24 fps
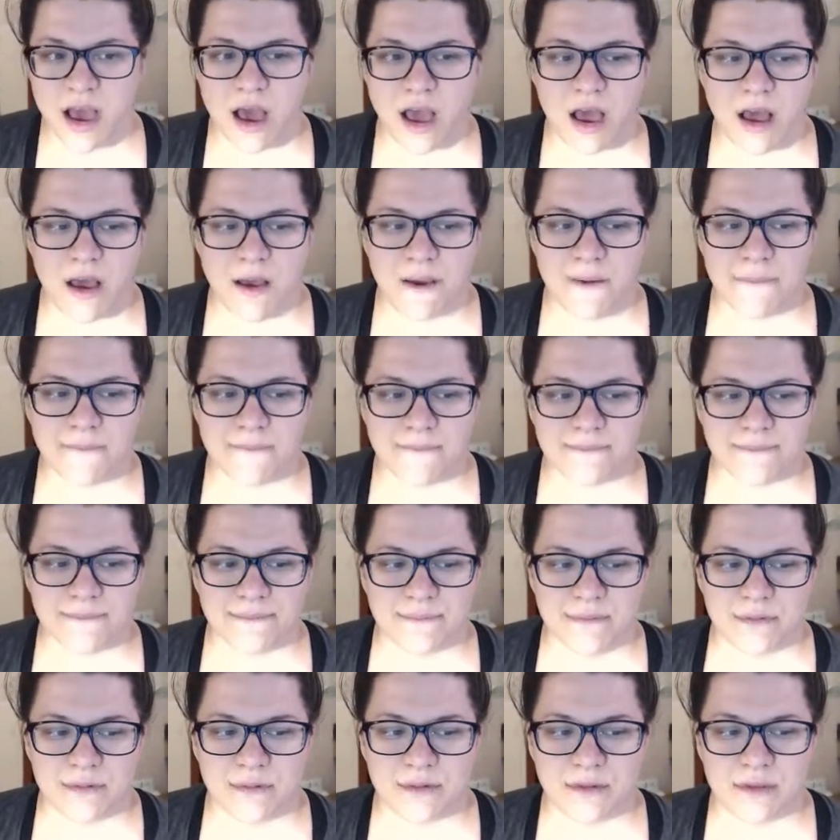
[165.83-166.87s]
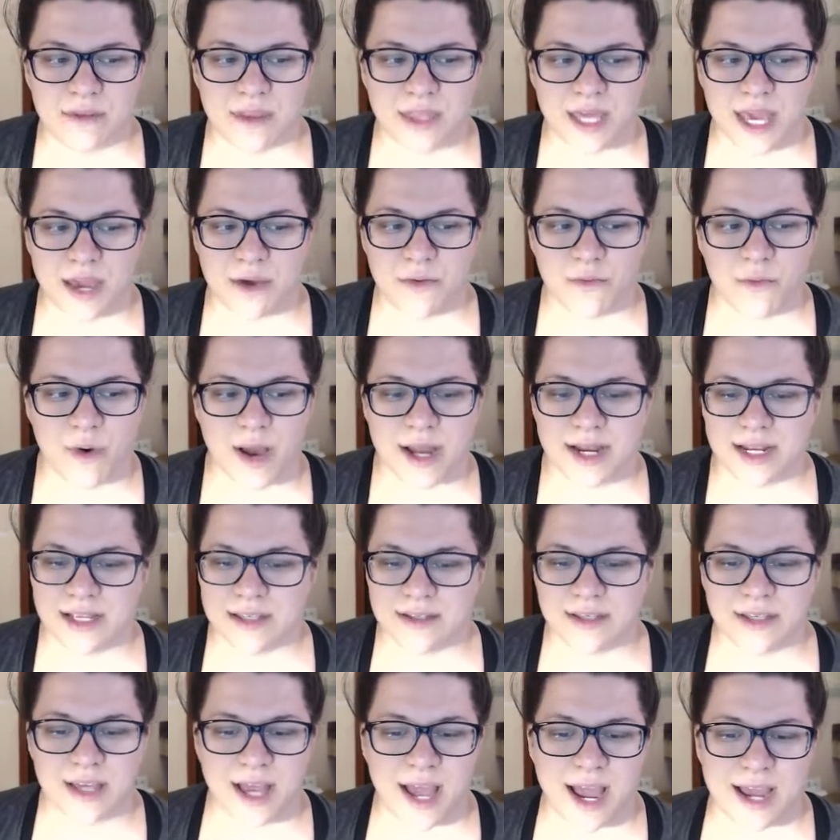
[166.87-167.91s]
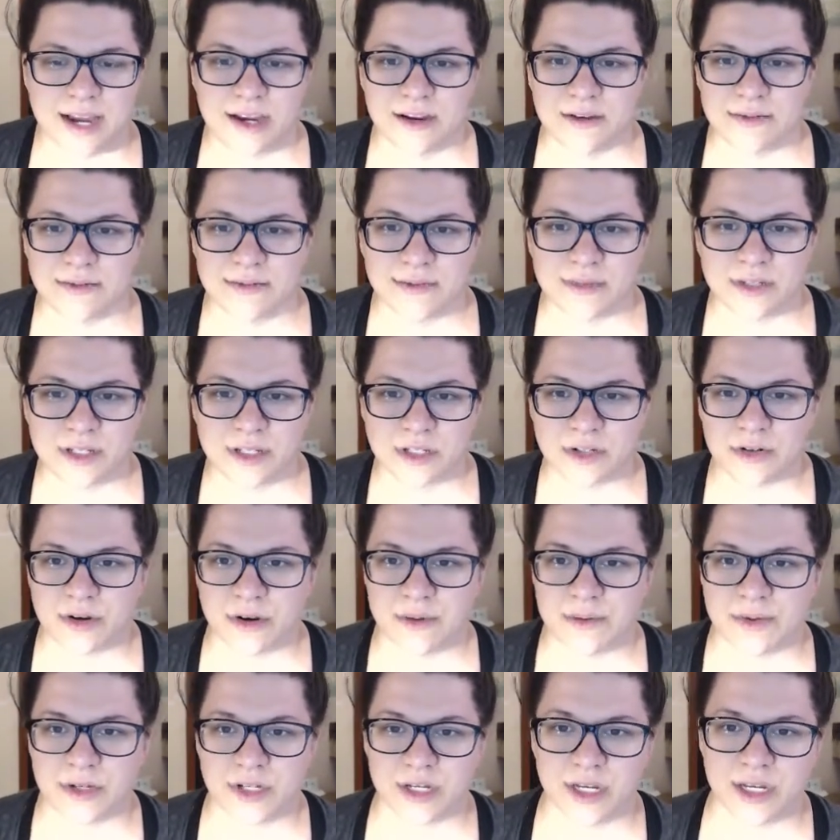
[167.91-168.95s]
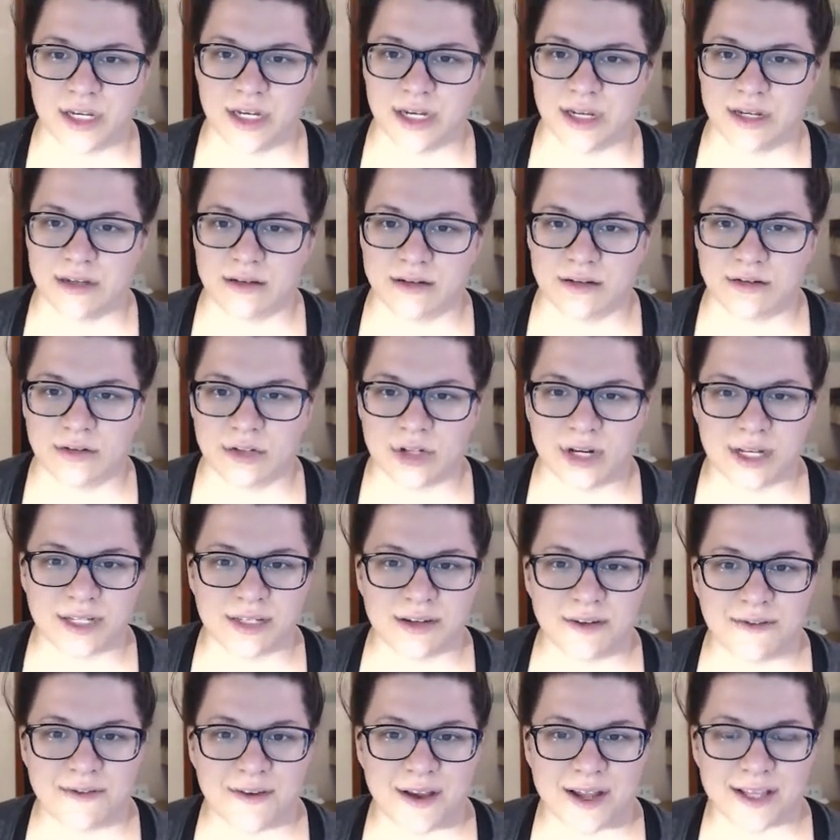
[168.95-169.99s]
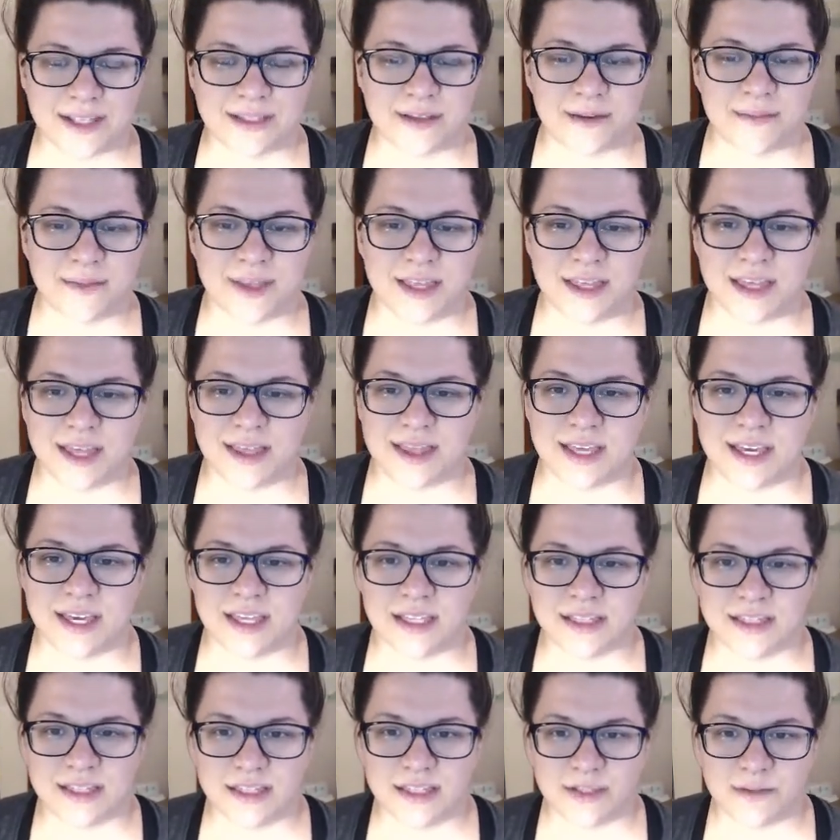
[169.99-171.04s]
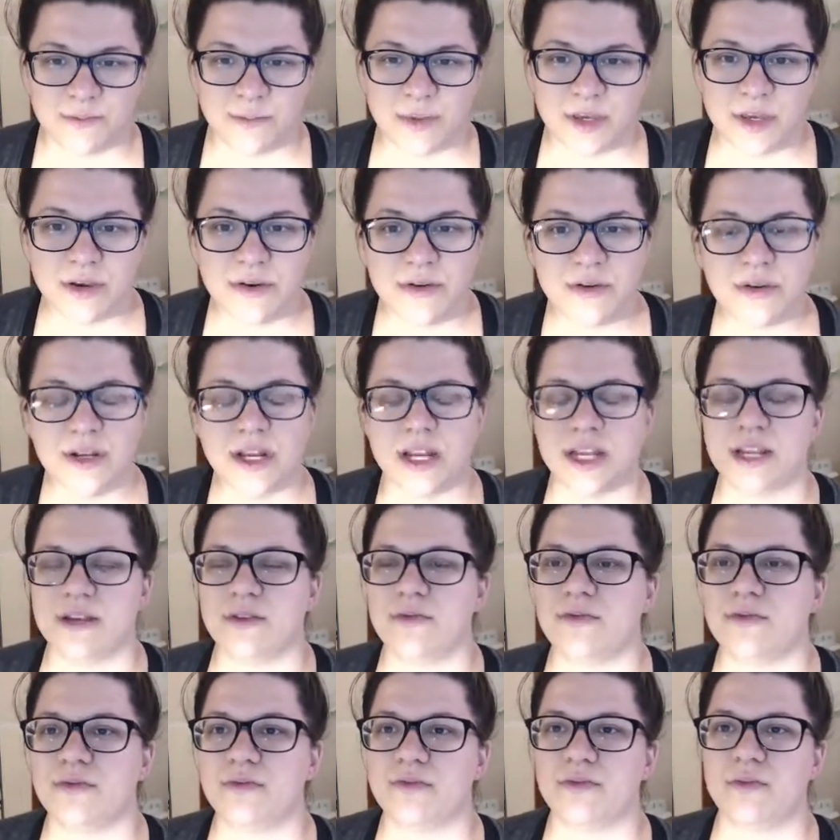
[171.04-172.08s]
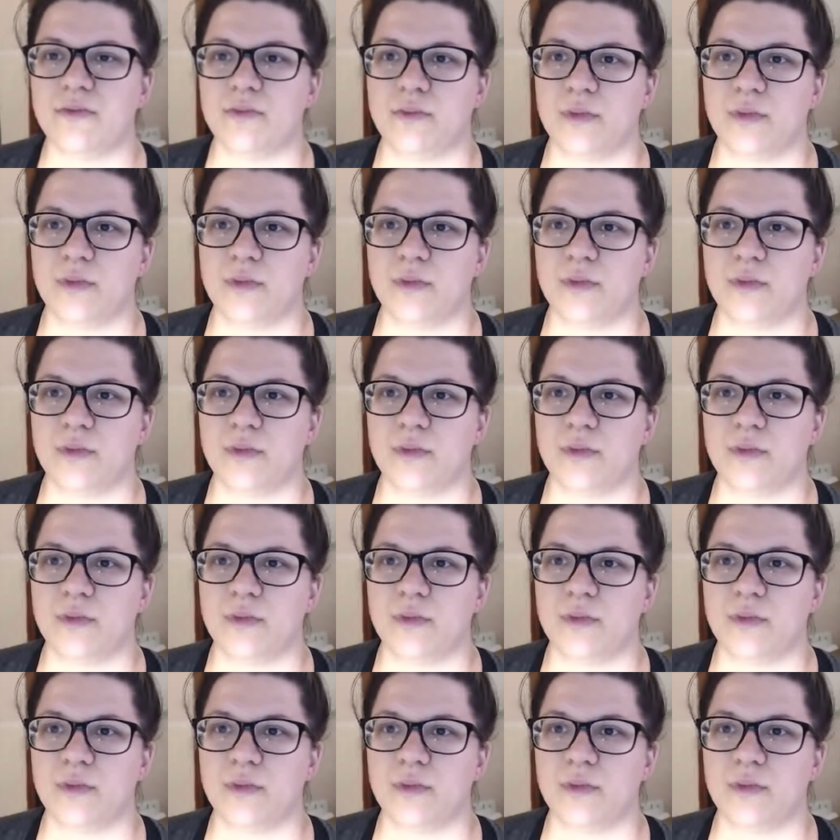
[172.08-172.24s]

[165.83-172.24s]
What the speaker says: they went into item description and tried to find something that they can dispute and